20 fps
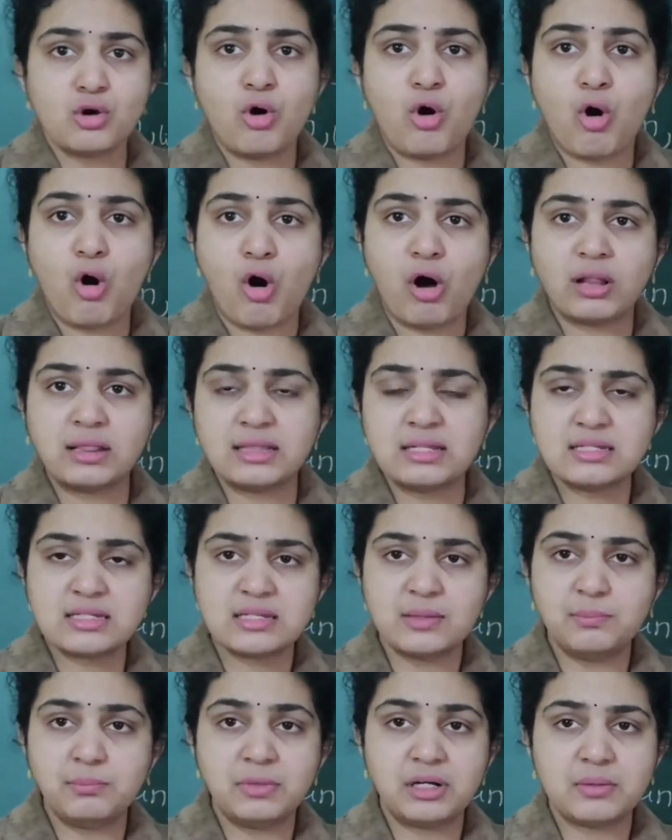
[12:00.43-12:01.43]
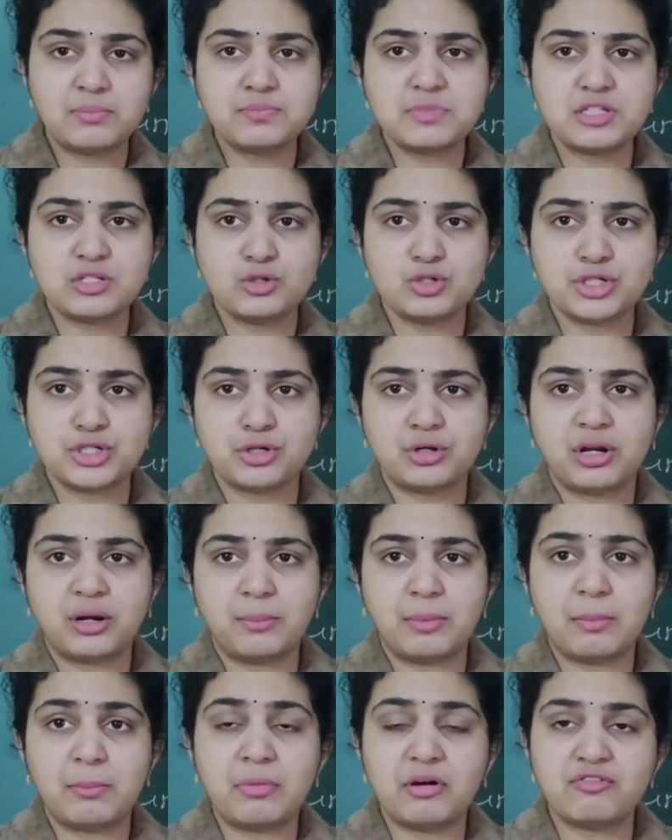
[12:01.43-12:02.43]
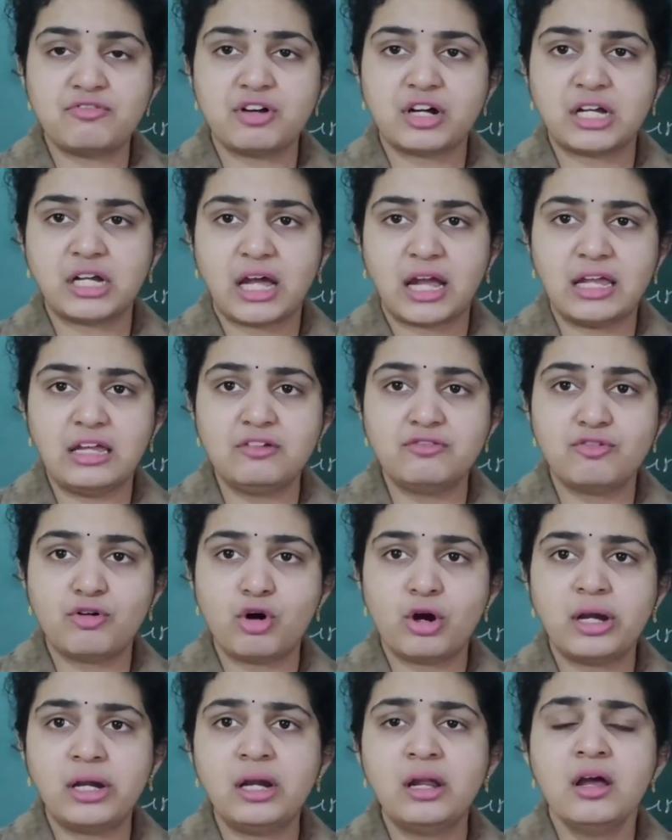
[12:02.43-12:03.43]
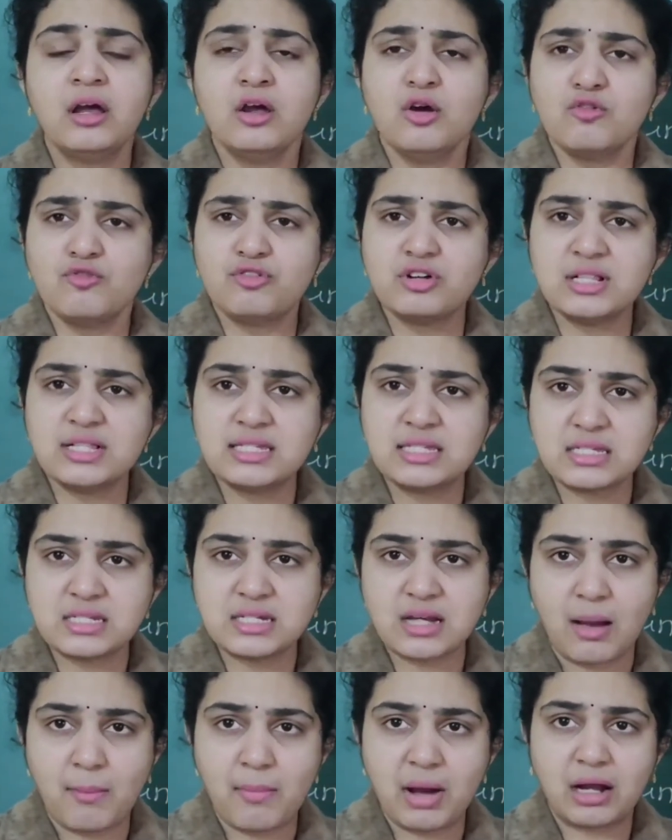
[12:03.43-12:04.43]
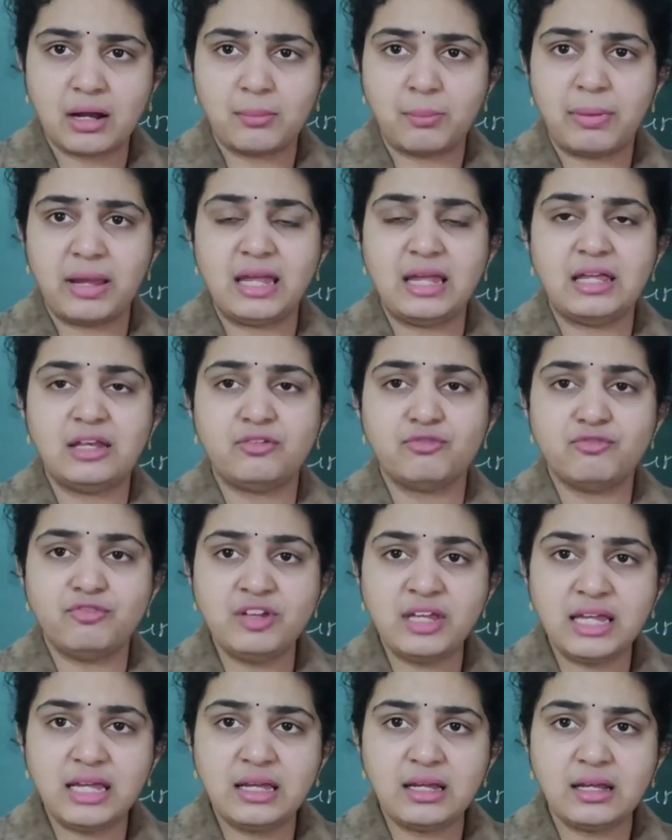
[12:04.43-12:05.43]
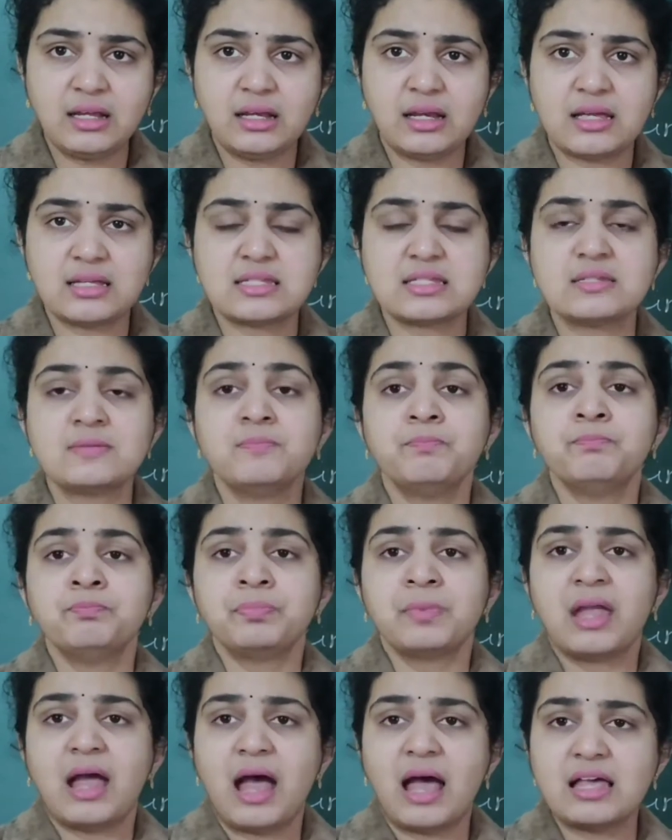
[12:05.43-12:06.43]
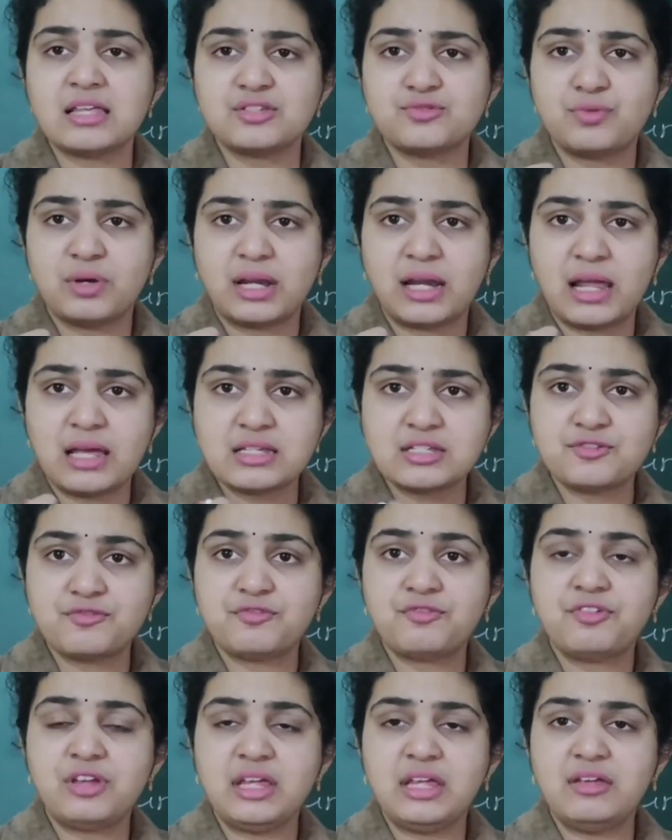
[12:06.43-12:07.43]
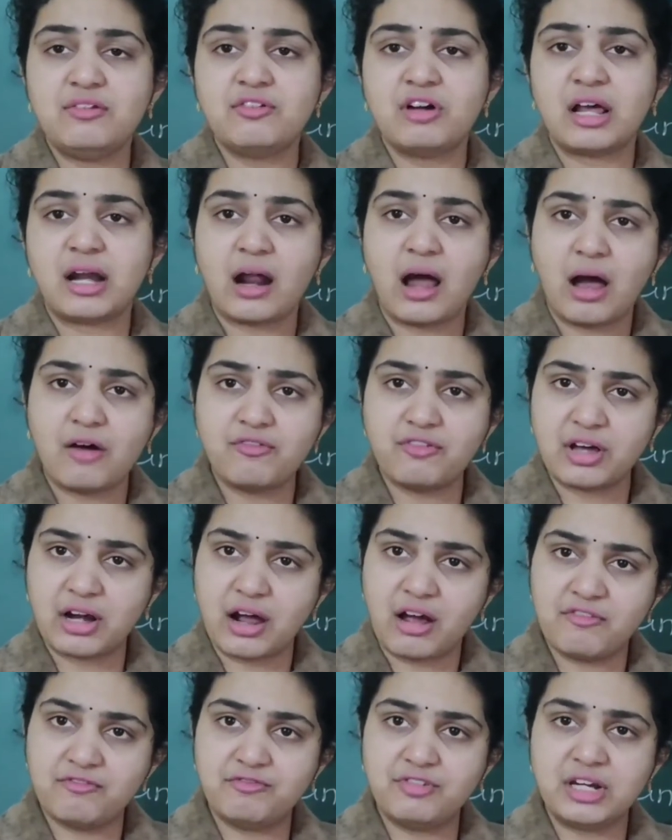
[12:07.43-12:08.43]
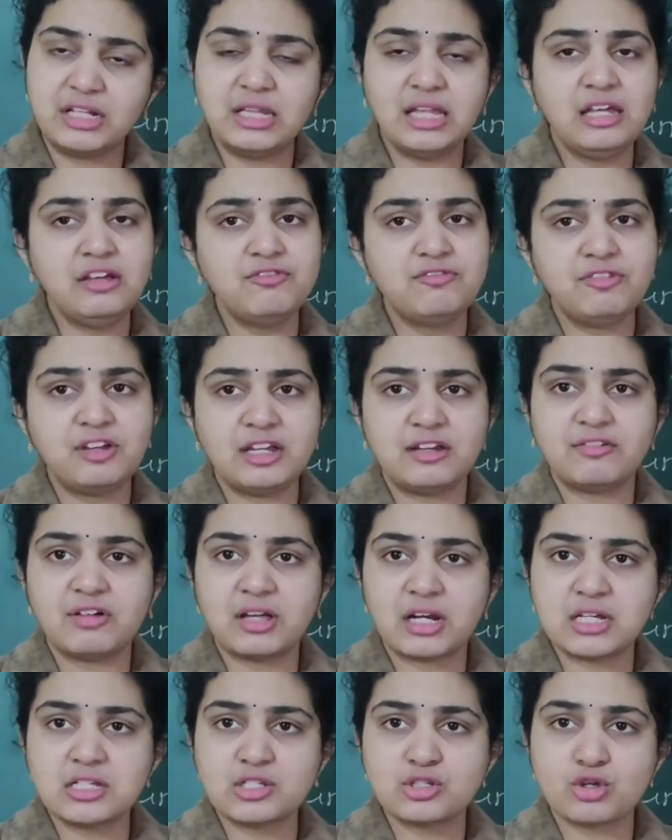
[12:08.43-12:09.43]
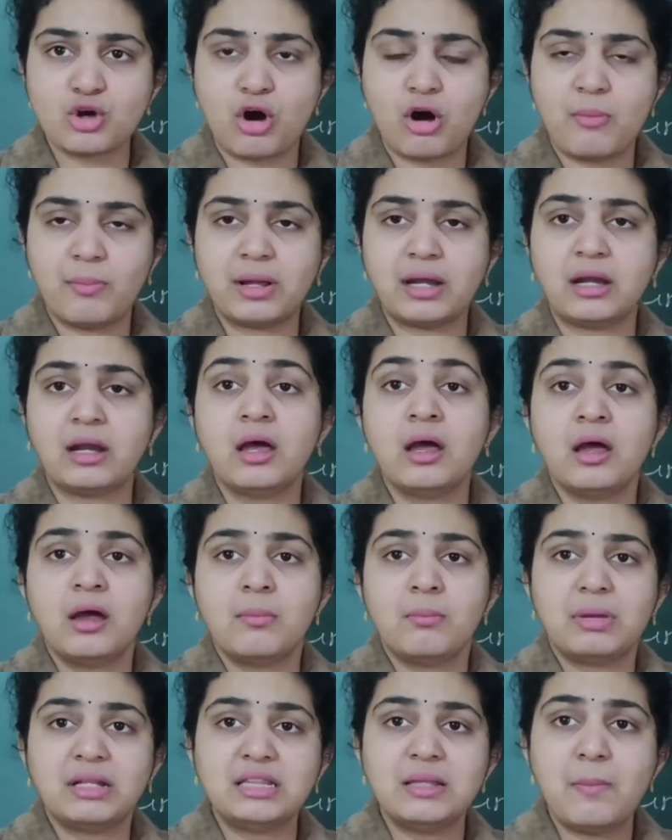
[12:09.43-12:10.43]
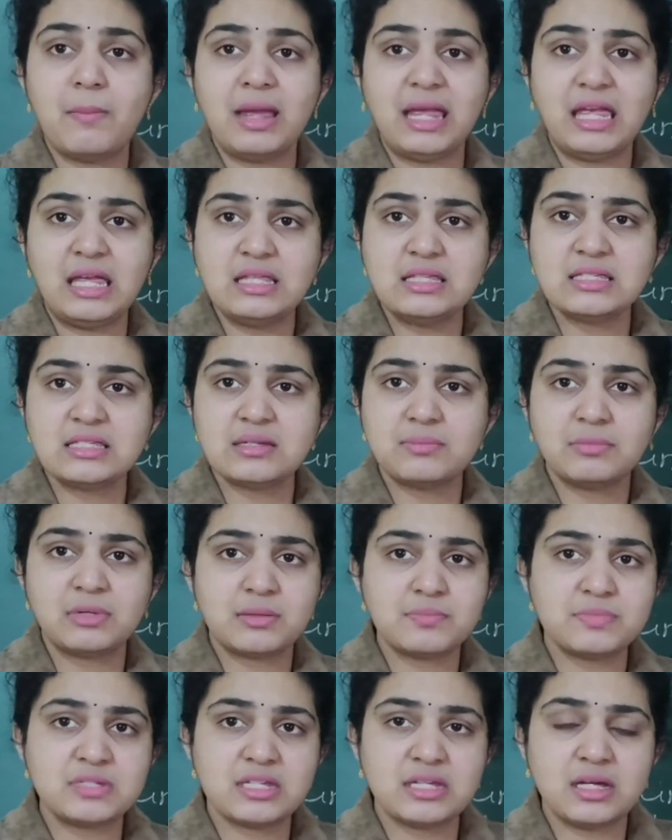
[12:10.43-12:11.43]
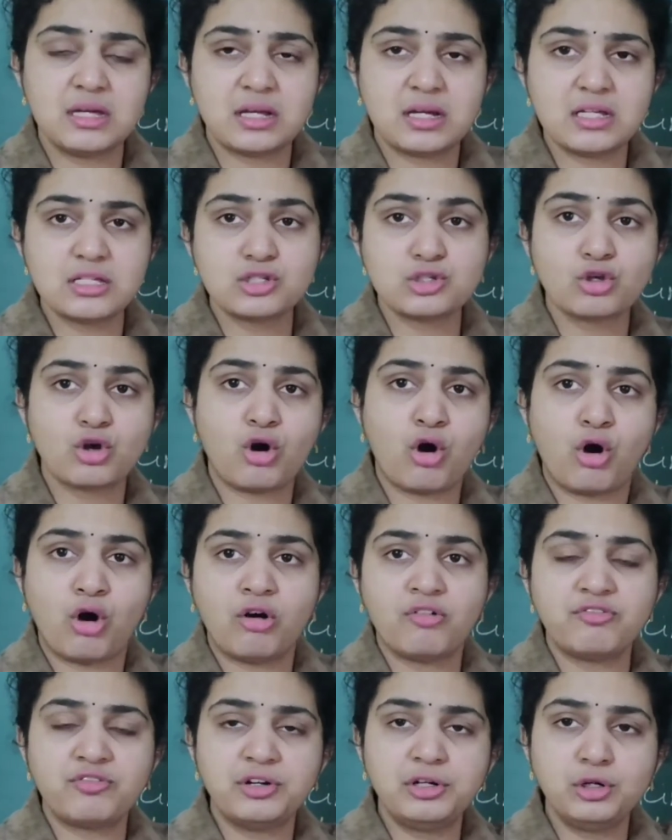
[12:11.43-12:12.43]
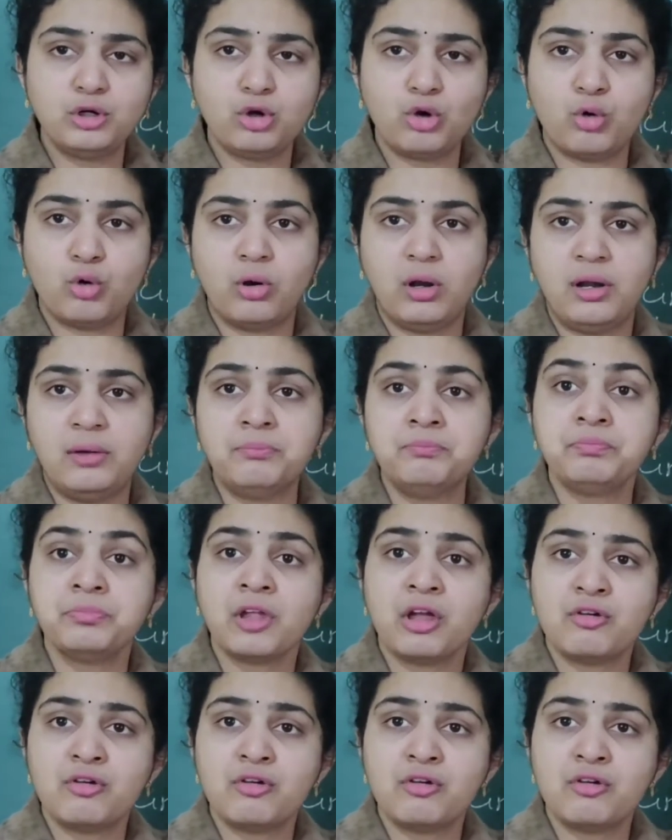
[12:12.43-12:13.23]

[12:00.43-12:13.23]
So all the symptoms you should remember. For typhoid, full stomach pain, weakness, as well as fever. For everything, fever is common, but the main symptoms here is cough and cold.